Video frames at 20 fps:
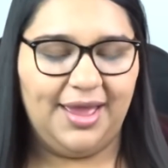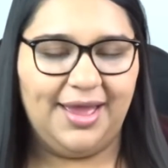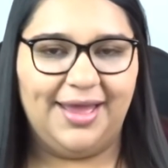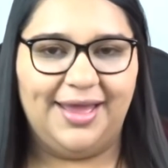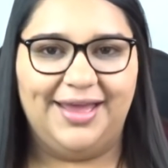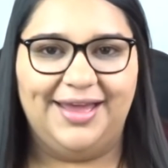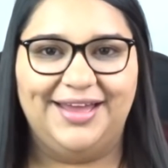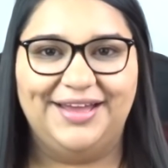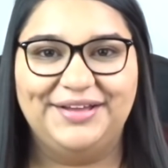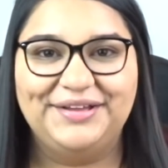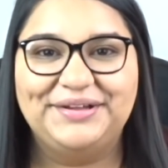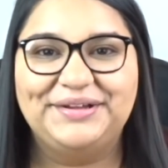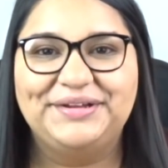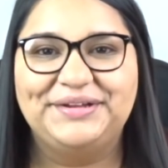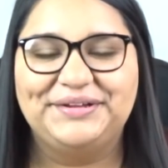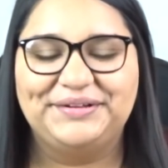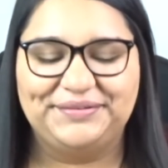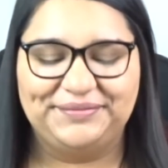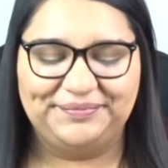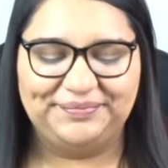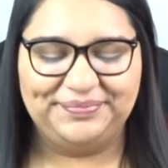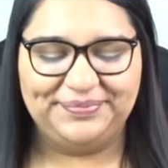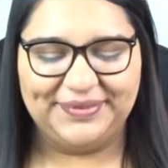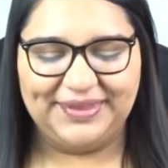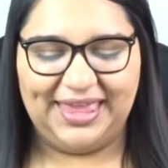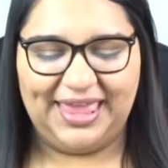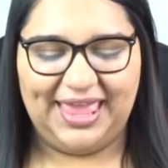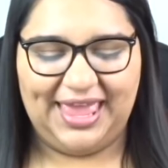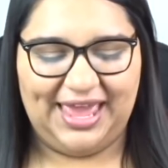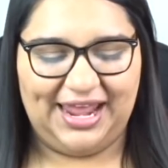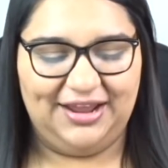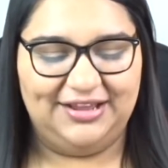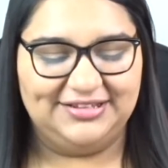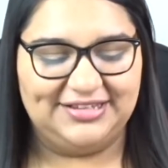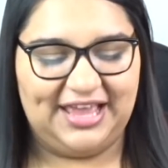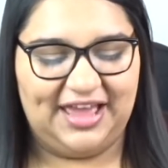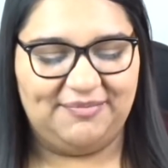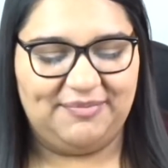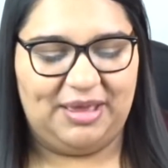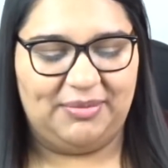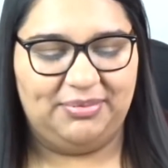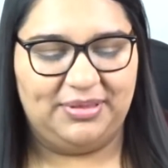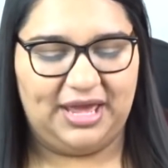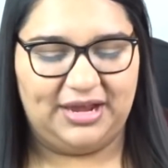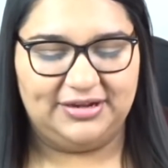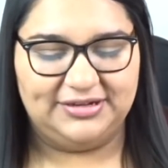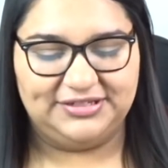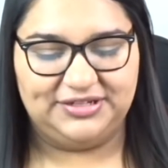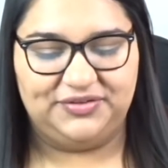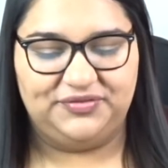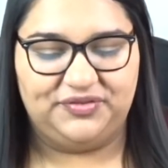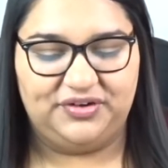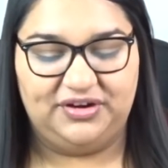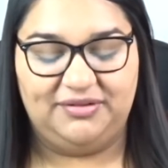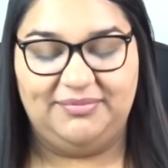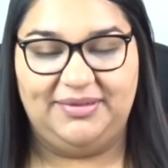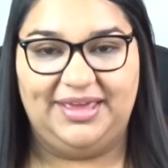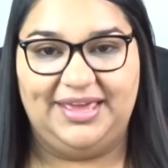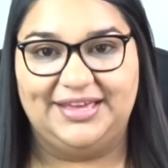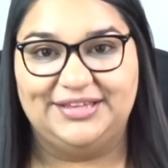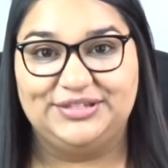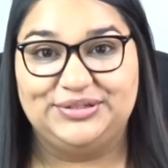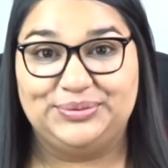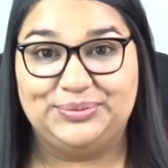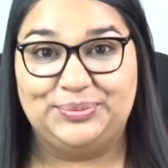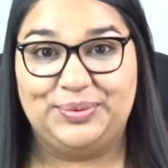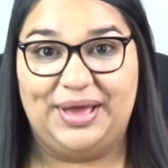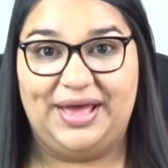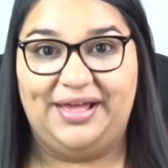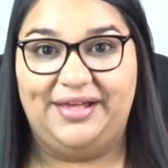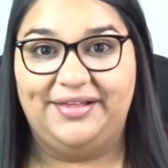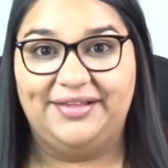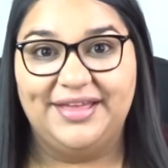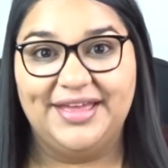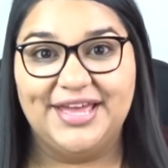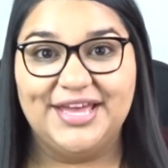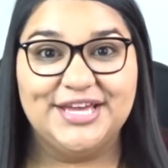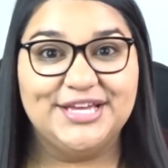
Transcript: I also have my planners in front of me as well.